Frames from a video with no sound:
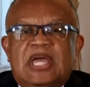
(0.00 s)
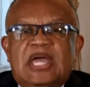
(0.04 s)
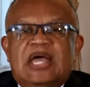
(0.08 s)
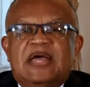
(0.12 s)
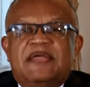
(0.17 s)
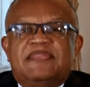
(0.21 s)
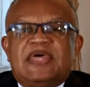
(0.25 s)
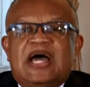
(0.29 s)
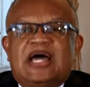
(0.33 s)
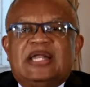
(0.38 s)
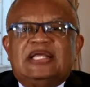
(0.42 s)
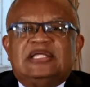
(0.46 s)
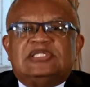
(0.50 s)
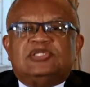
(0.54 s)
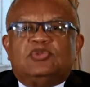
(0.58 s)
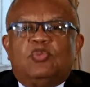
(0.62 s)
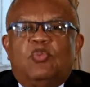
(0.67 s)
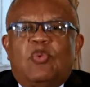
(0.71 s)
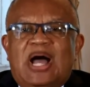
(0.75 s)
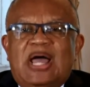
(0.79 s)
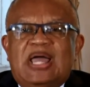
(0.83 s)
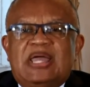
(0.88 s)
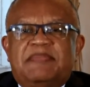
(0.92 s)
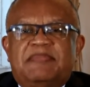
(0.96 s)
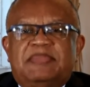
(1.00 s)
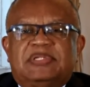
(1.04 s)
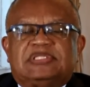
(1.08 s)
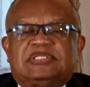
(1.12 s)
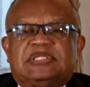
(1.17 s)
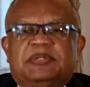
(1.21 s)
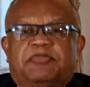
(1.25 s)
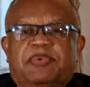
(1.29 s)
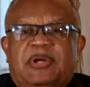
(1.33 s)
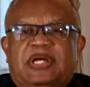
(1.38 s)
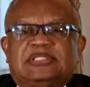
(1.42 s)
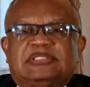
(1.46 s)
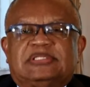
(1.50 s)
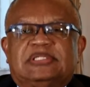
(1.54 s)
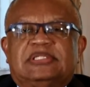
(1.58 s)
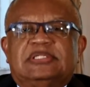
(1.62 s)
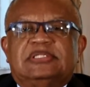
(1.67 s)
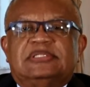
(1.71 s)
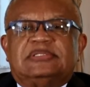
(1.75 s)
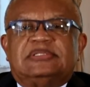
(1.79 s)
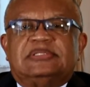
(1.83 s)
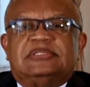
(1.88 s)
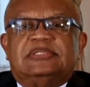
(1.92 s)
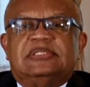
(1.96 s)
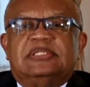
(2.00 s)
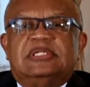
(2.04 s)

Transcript: That is why, Mr. President,